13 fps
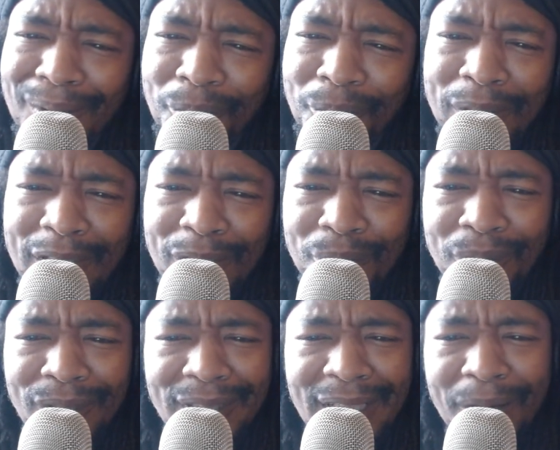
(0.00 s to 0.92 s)
a weed
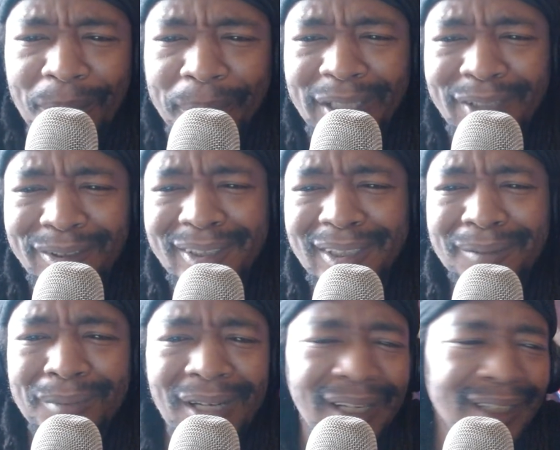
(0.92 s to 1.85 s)
weird out
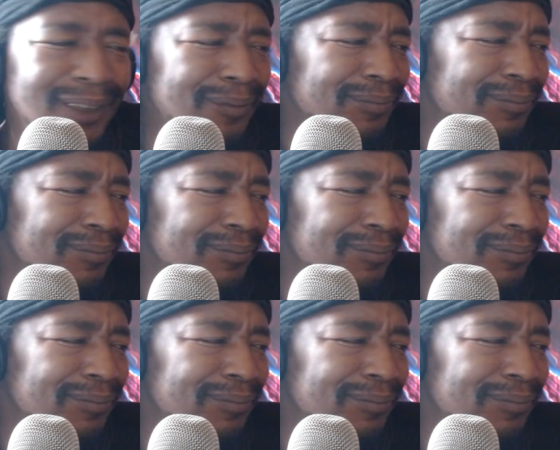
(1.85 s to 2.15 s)
parody, bro?